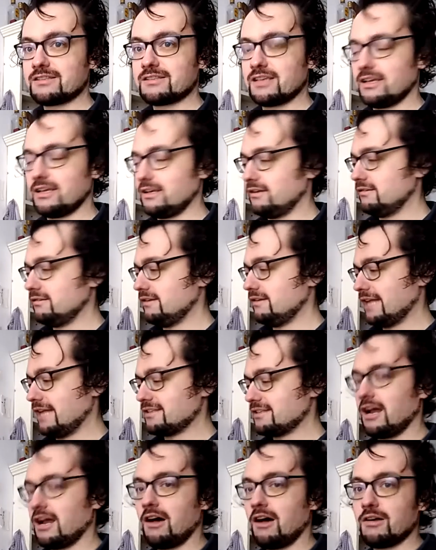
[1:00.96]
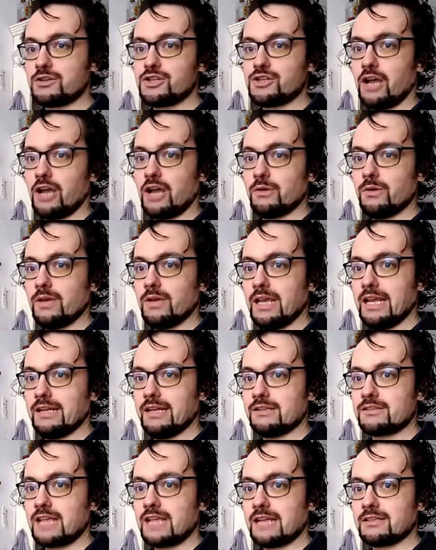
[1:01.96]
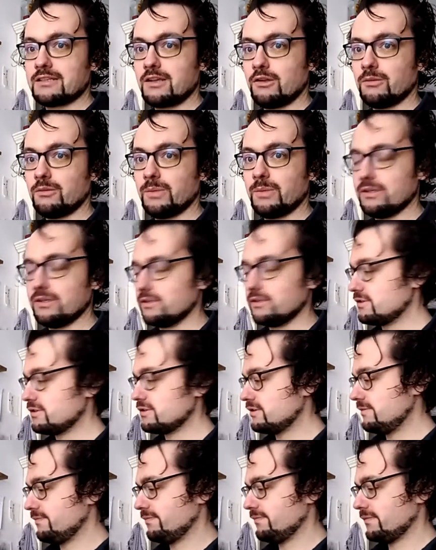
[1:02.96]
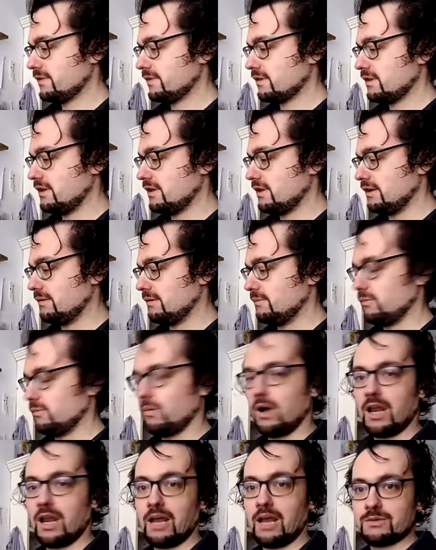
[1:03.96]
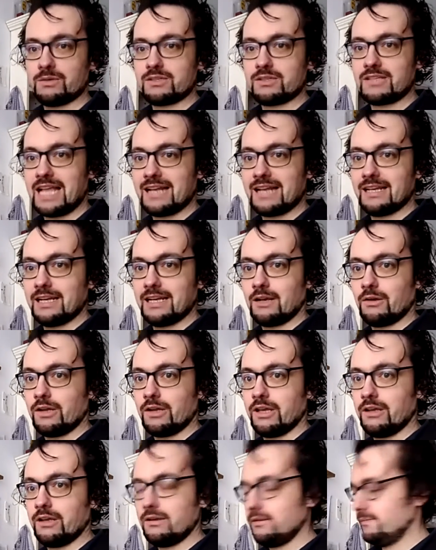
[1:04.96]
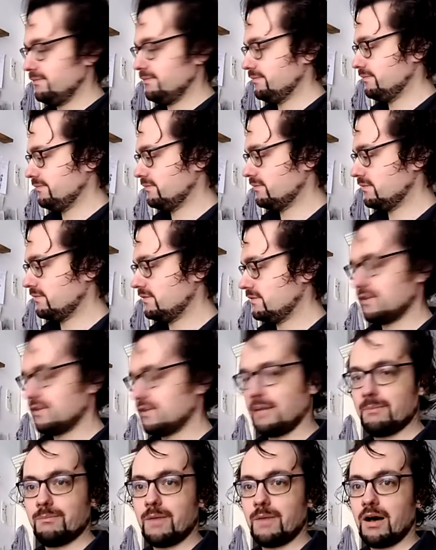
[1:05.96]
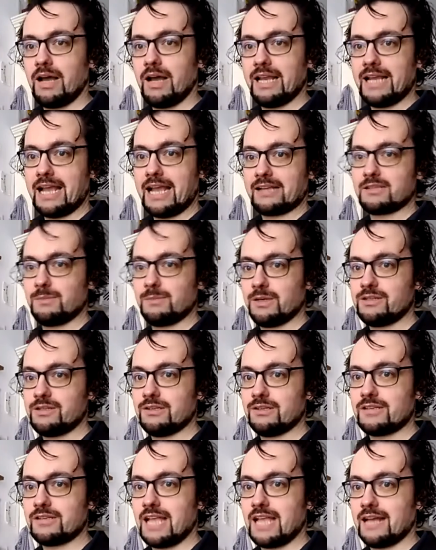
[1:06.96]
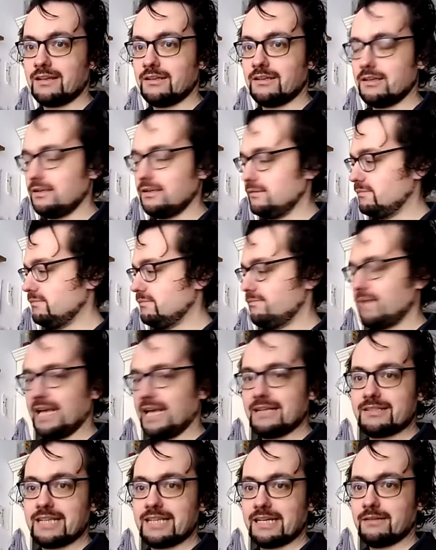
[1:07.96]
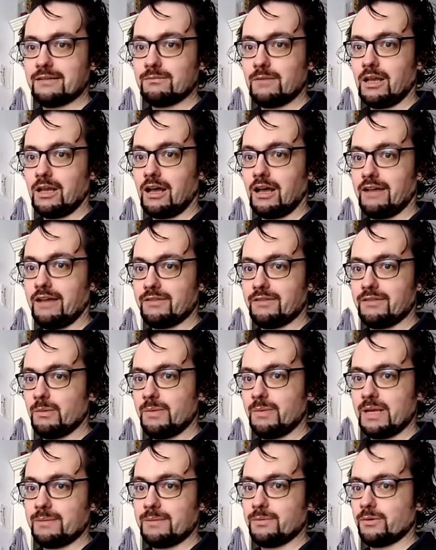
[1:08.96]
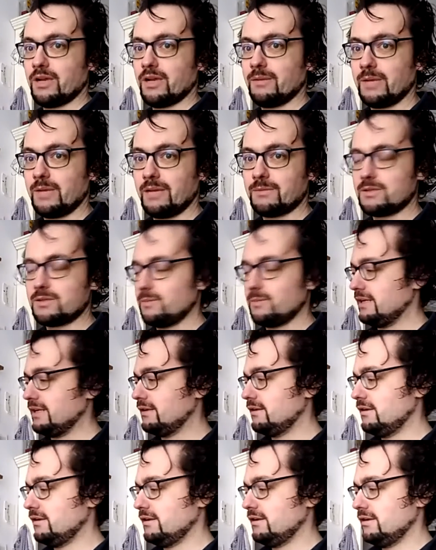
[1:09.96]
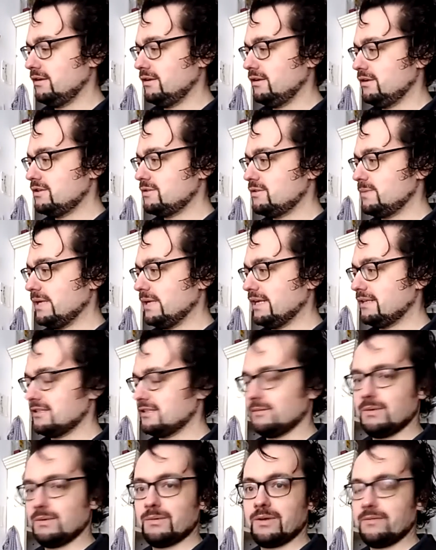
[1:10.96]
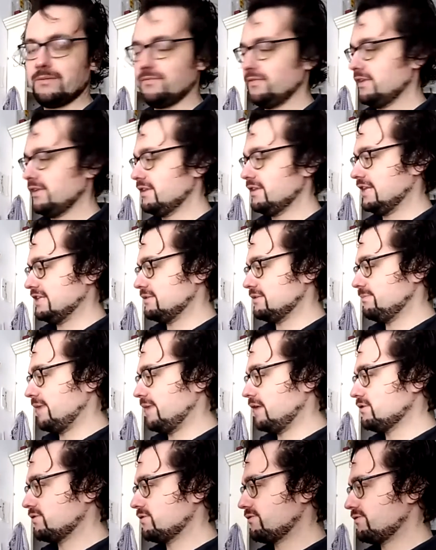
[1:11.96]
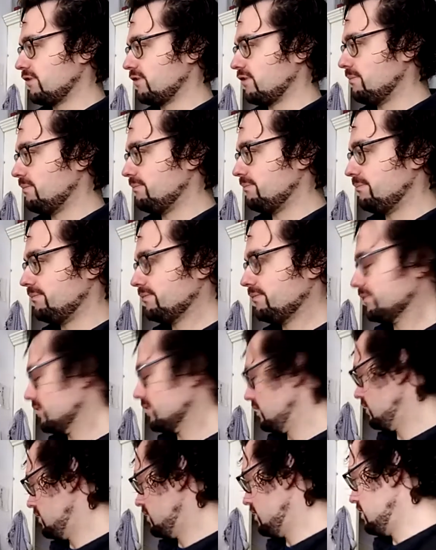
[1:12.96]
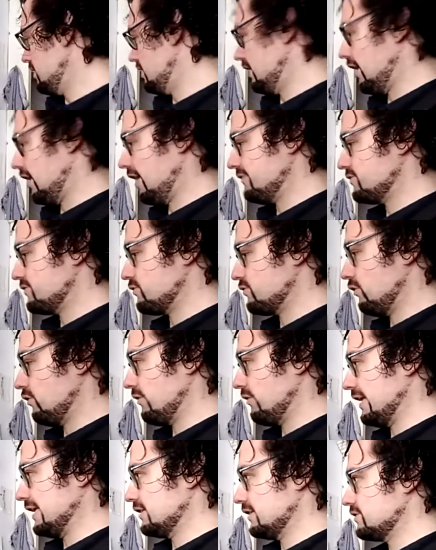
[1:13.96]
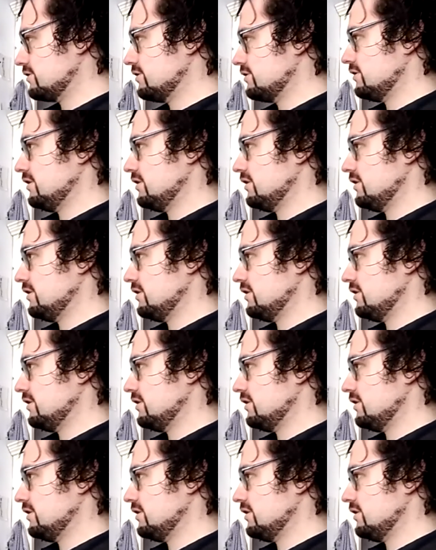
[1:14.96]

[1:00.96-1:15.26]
an art show in St Albans while I was standing on my exhibition stand and painting live. There were people coming up to me and speaking to me, but these are both from life drawings,